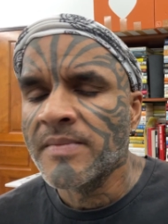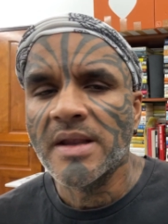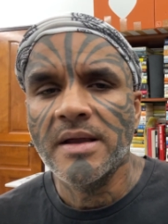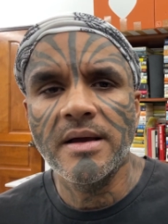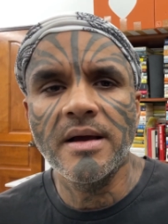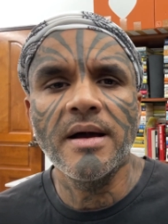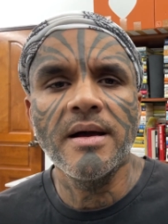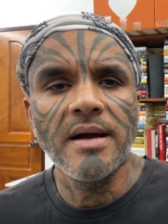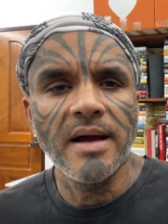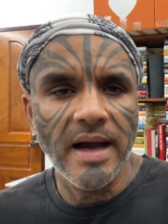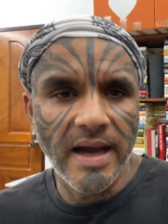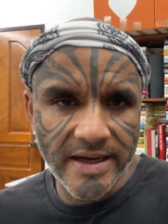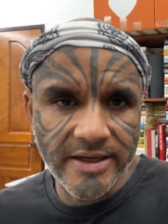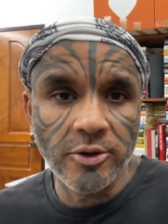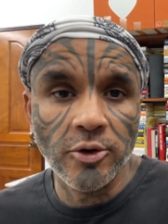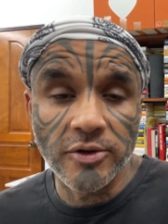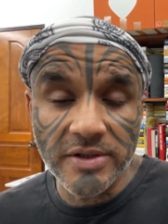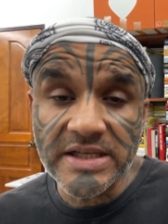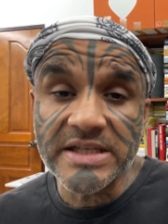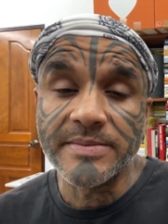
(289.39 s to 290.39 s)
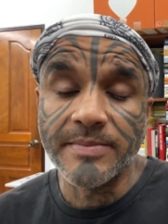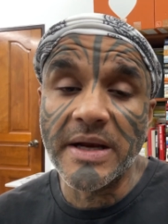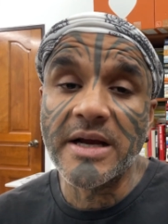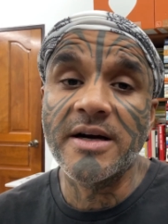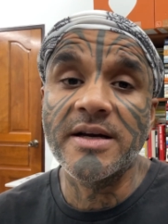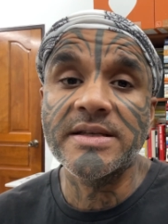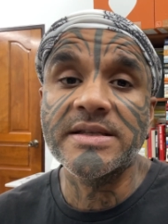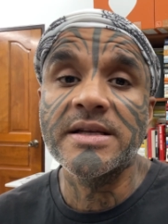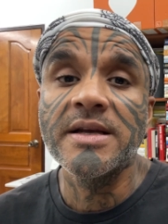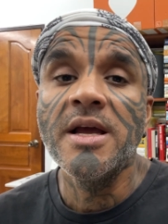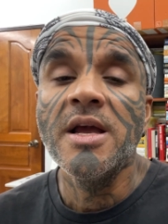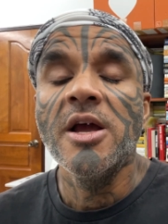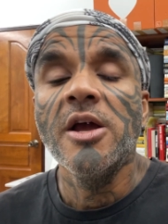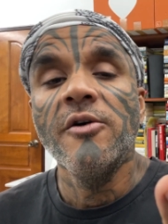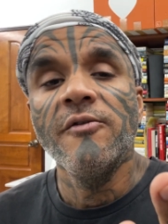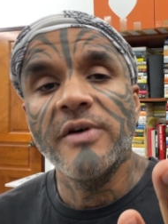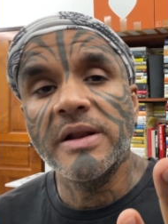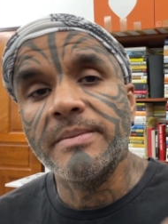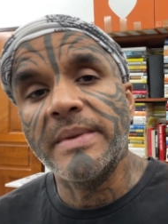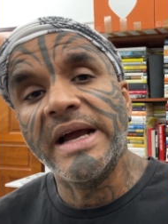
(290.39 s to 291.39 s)
Yeah, I know this because
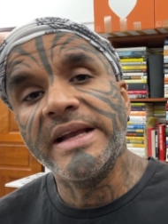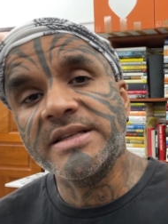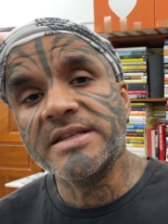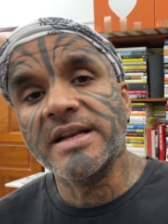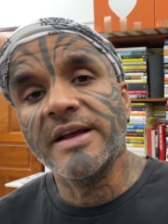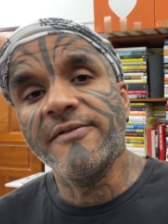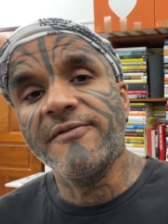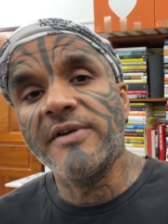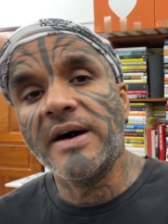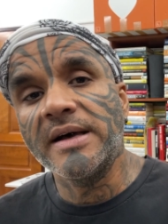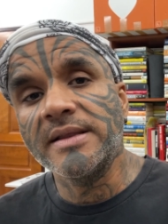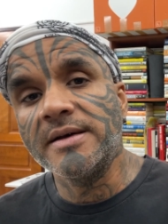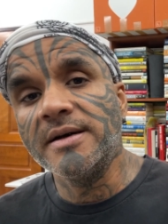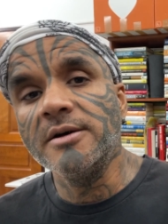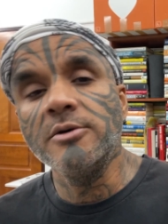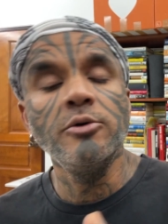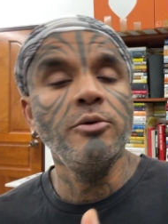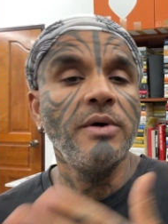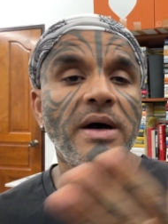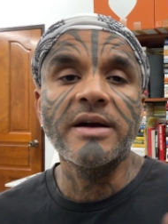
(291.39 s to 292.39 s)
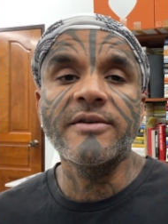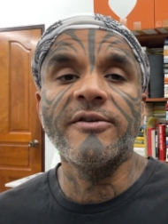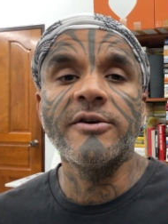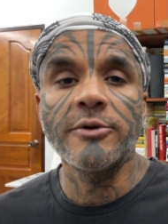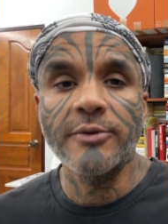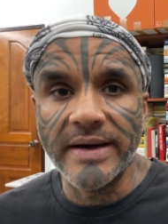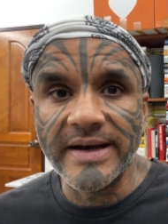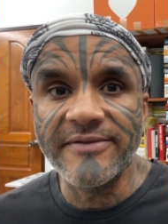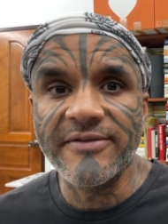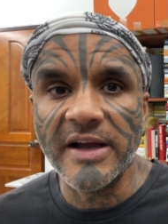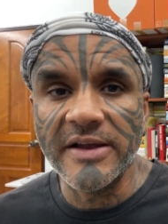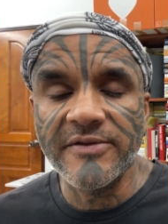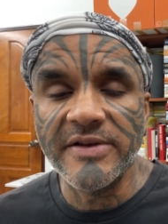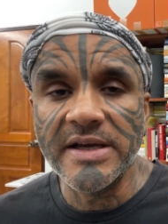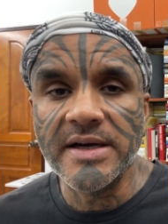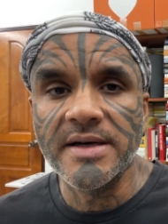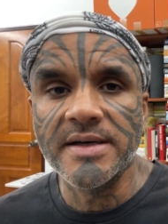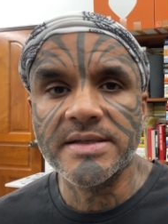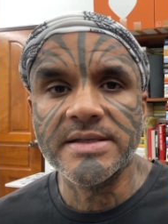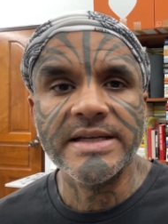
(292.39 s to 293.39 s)
when my stepfather, who worked for 25
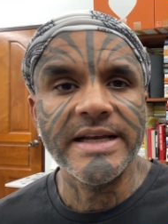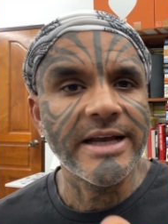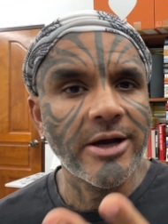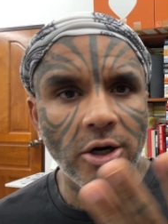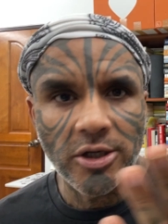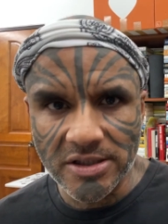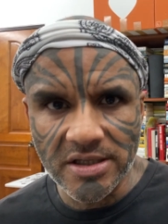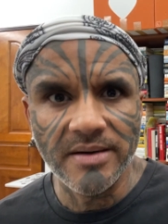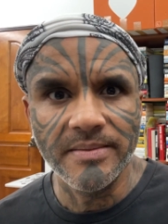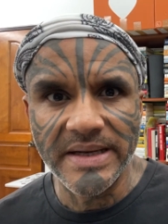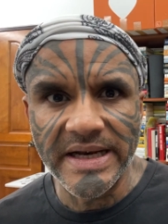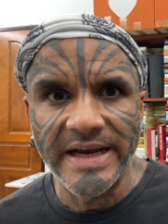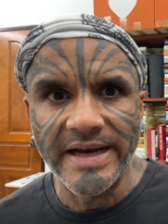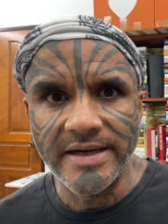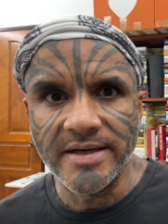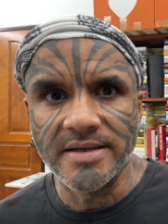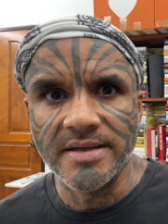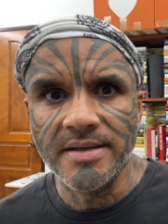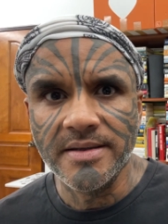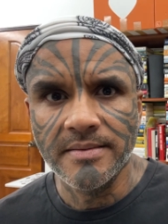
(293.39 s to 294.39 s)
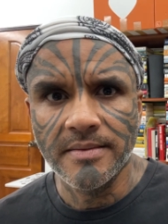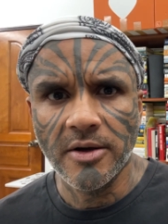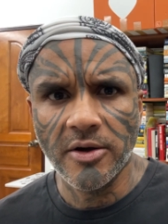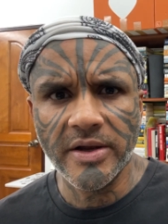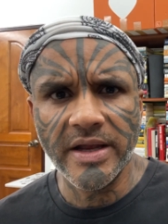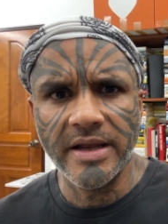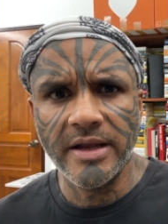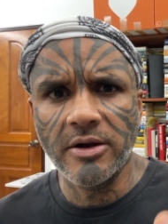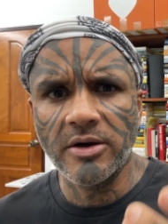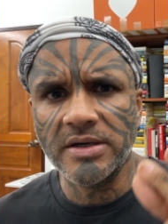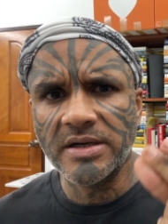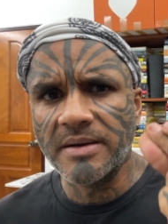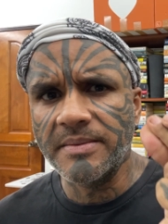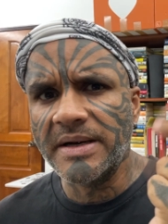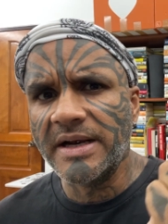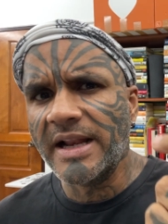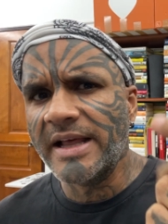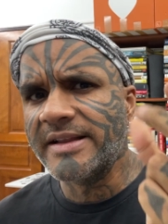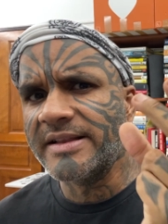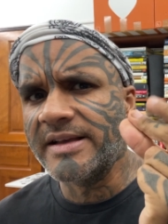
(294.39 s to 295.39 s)
years, he got terminated. Okay, he got
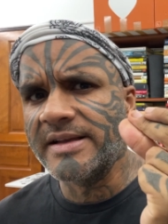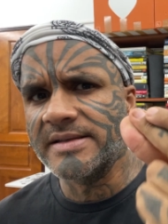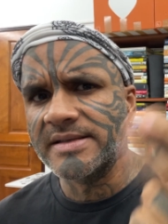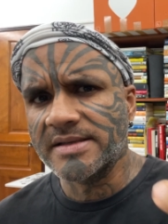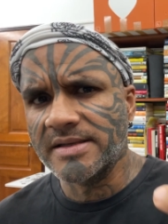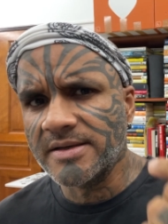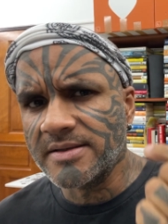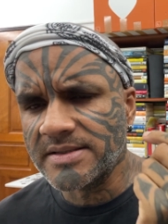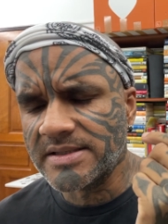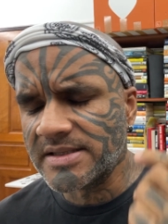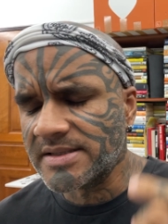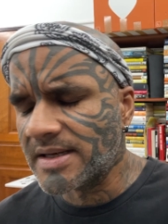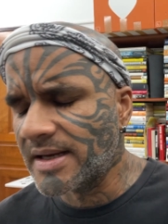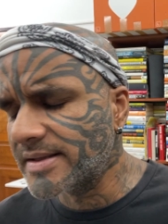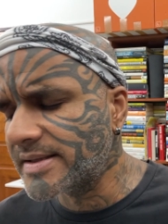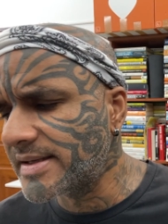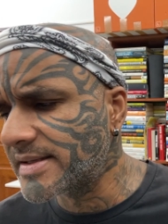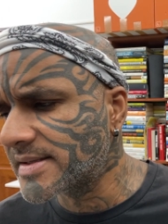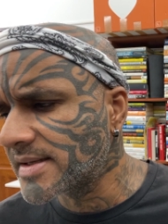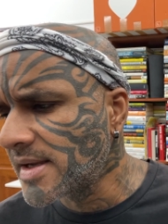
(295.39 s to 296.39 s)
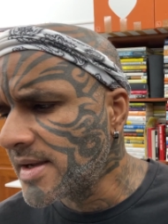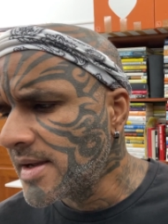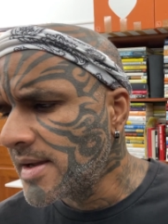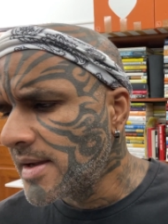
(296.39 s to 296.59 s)
terminated like this, you know, just like this.